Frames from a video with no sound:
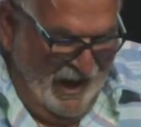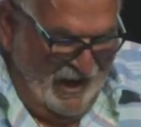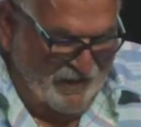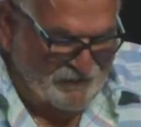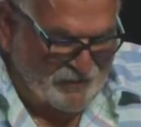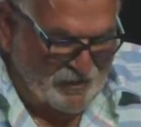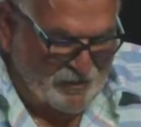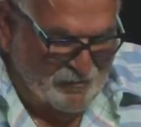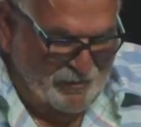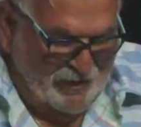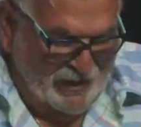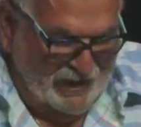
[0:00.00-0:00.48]

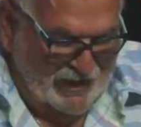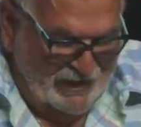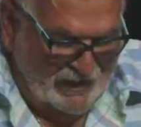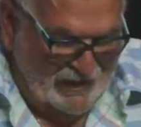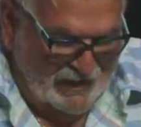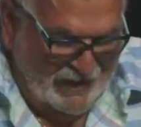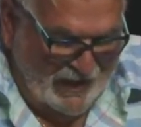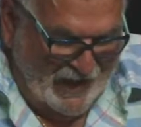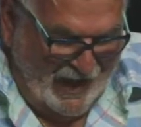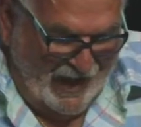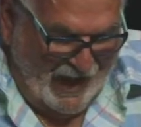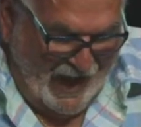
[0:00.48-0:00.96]
after
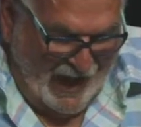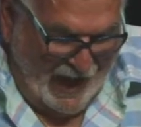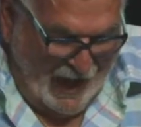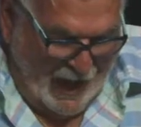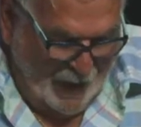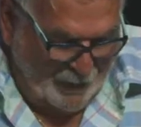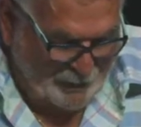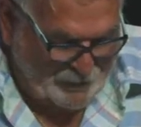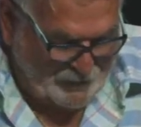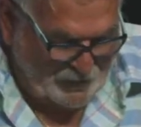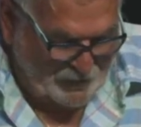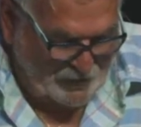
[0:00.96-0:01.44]
being
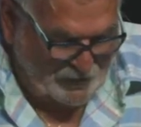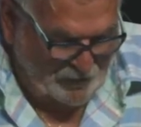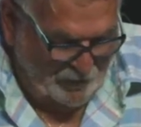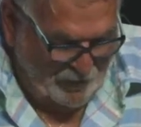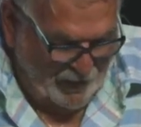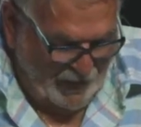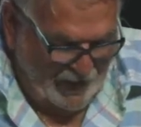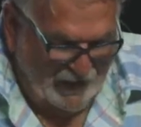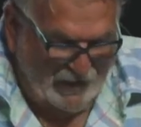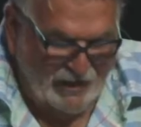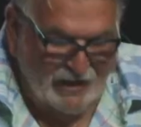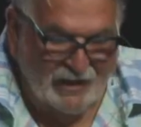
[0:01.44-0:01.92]
captured
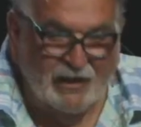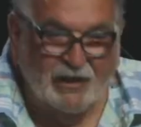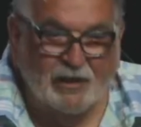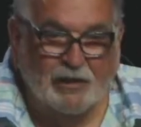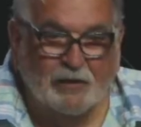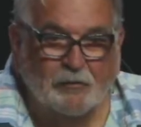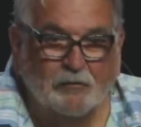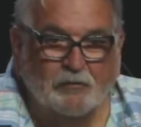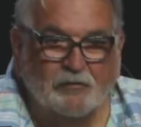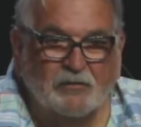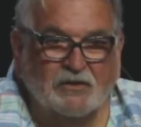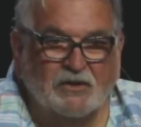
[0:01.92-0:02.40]
by
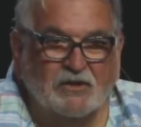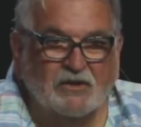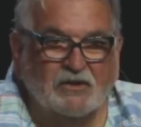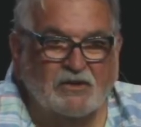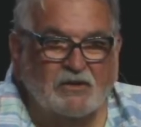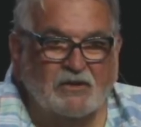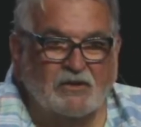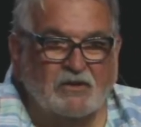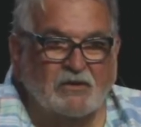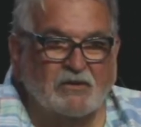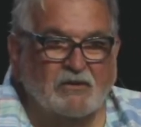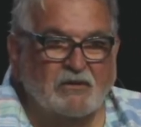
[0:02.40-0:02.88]
him to
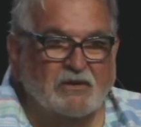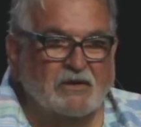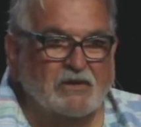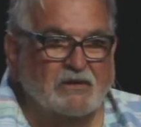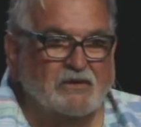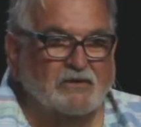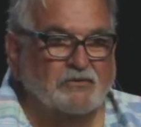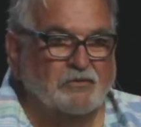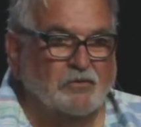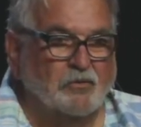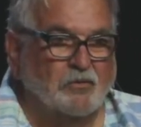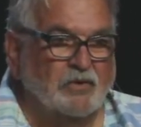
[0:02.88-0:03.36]
do
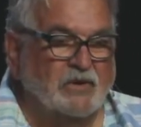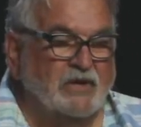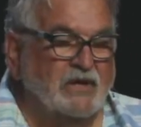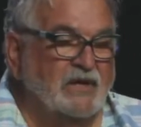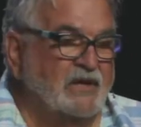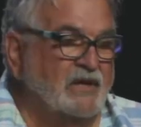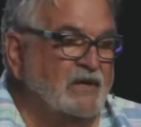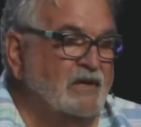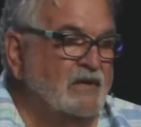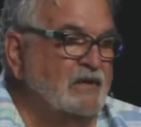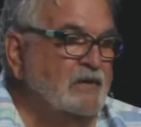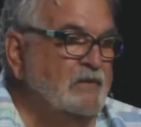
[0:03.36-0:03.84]
his
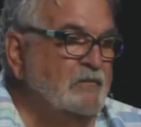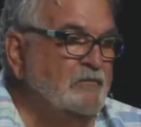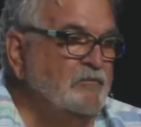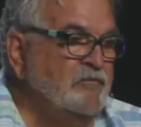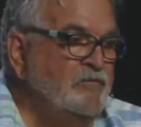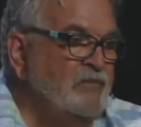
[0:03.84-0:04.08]
will.